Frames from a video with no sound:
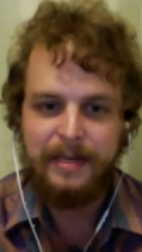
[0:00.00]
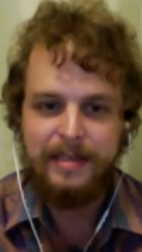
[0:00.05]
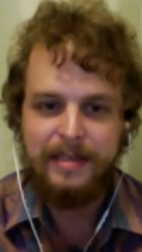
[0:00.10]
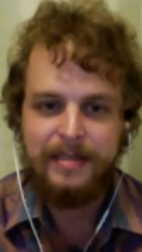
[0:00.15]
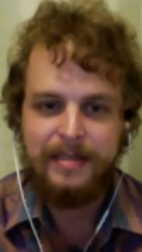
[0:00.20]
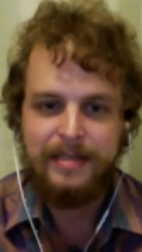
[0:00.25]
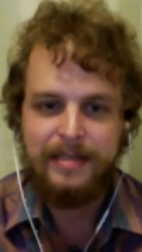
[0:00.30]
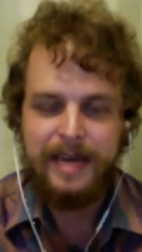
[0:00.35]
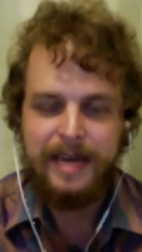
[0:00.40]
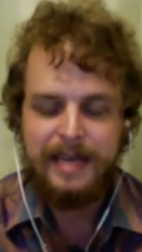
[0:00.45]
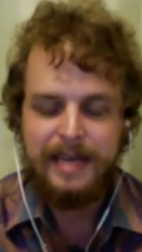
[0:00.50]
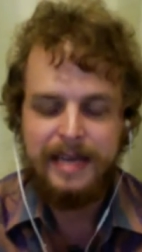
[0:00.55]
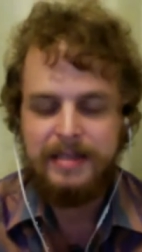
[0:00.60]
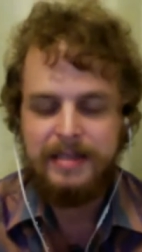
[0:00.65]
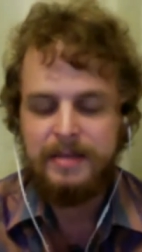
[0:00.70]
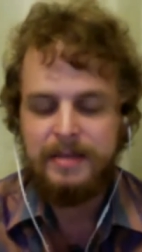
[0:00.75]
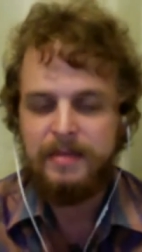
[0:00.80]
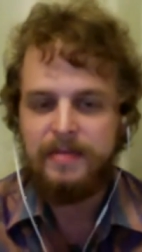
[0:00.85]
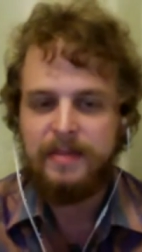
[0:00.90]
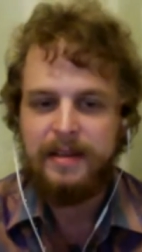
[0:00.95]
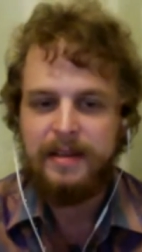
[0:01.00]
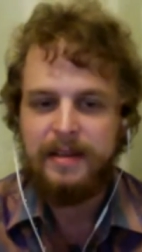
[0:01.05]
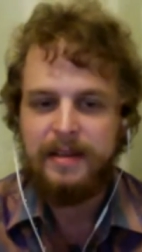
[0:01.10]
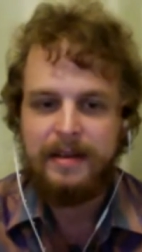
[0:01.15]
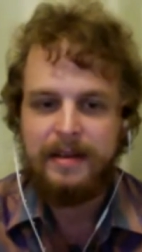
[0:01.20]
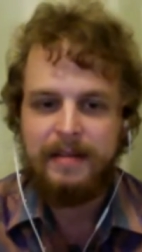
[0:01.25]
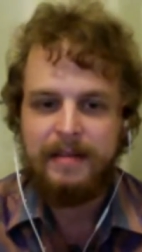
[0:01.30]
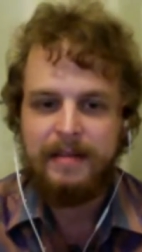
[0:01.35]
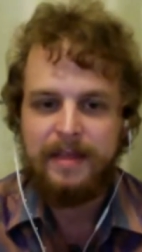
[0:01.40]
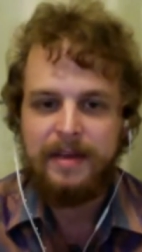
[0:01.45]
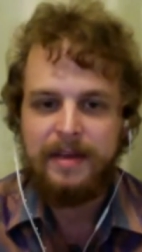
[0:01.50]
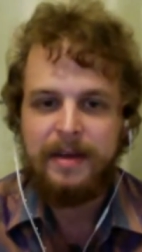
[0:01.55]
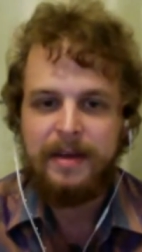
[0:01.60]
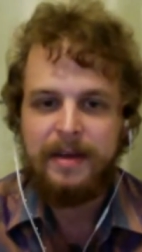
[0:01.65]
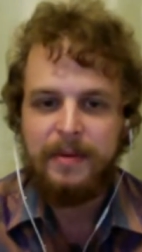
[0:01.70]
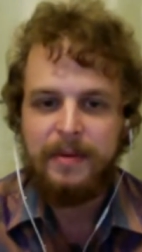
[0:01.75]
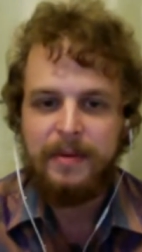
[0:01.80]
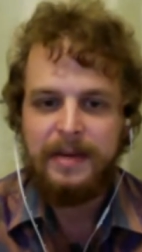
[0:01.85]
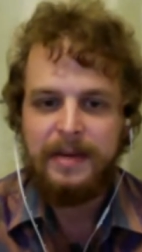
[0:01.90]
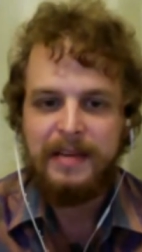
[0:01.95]
Is just ask them if they
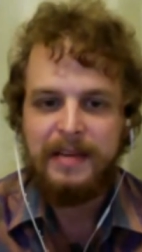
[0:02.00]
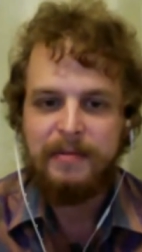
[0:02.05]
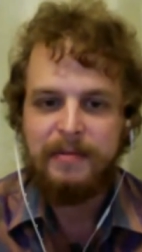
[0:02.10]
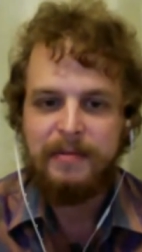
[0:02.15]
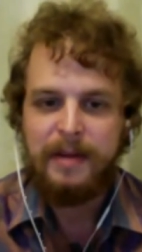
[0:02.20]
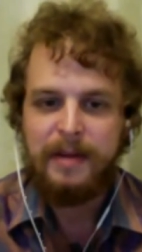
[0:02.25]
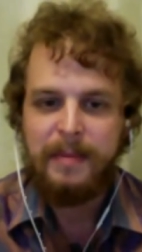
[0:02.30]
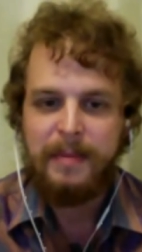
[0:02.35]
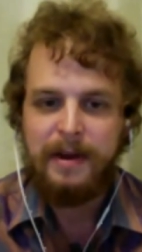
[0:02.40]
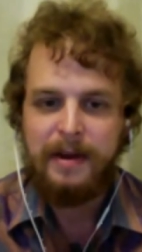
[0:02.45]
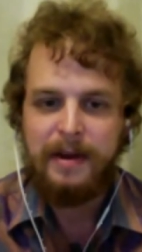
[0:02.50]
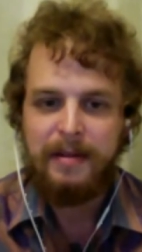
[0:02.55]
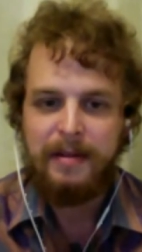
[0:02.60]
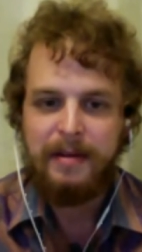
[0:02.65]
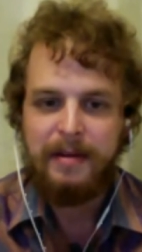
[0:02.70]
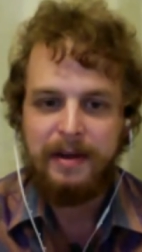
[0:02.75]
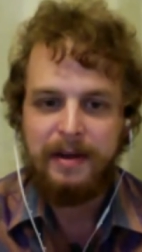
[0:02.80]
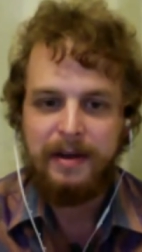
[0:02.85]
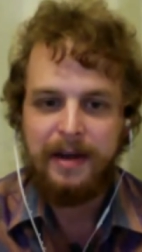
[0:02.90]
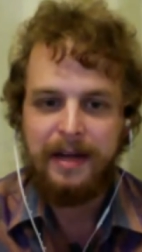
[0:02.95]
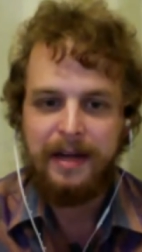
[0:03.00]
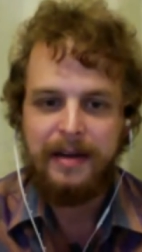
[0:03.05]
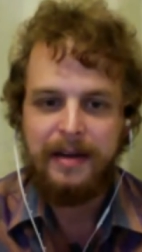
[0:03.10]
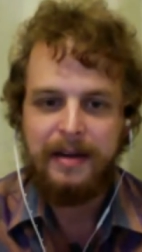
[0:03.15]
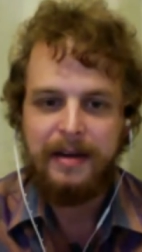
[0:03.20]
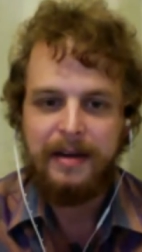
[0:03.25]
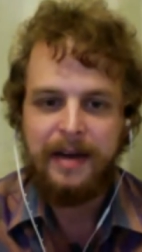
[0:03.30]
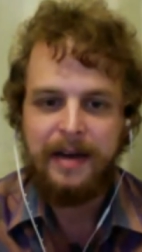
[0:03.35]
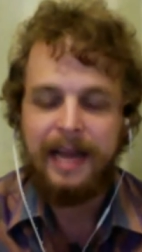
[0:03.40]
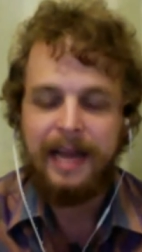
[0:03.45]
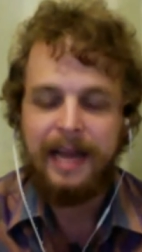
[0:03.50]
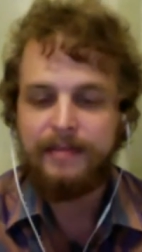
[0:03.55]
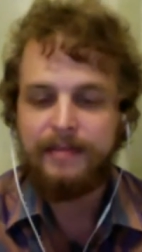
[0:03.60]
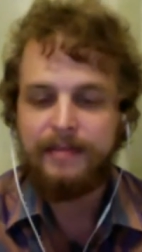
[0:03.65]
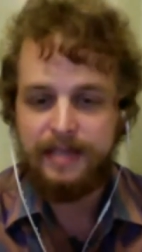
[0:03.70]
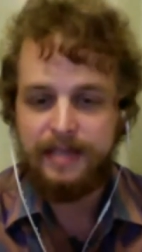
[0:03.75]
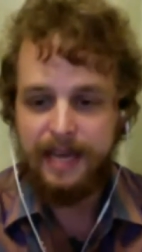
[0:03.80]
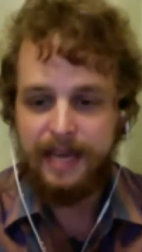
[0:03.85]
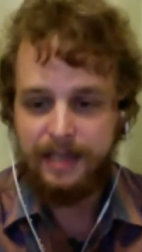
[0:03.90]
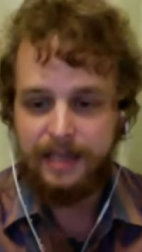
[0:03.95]
don't want to give Rick Perry their cut. I live
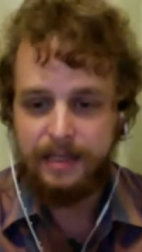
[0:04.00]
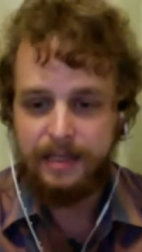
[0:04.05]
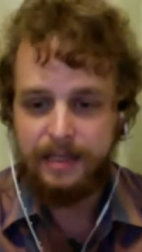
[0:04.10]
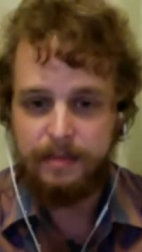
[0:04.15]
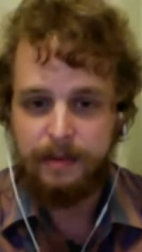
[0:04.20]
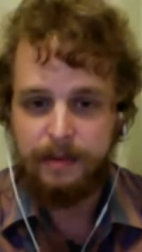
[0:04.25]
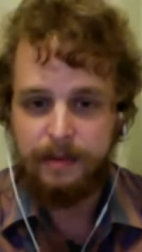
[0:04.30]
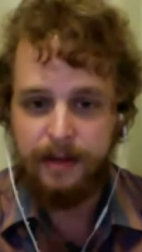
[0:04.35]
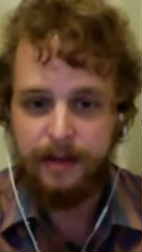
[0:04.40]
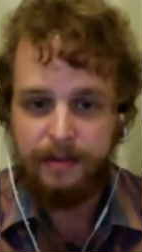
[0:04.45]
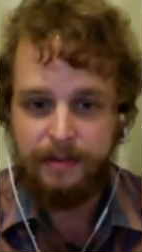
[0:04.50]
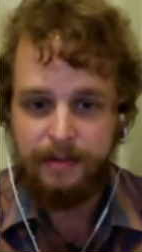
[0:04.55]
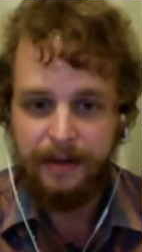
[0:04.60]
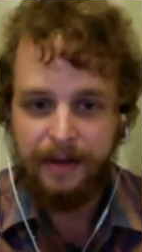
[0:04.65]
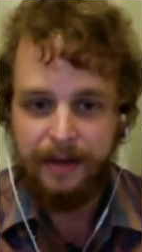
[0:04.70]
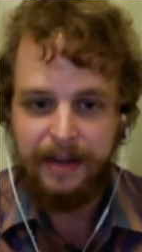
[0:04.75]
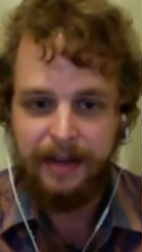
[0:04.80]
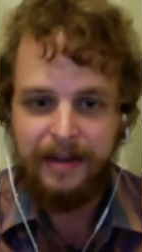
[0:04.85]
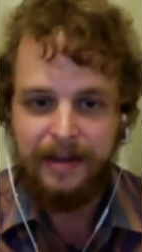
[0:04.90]
in Texas, by the way.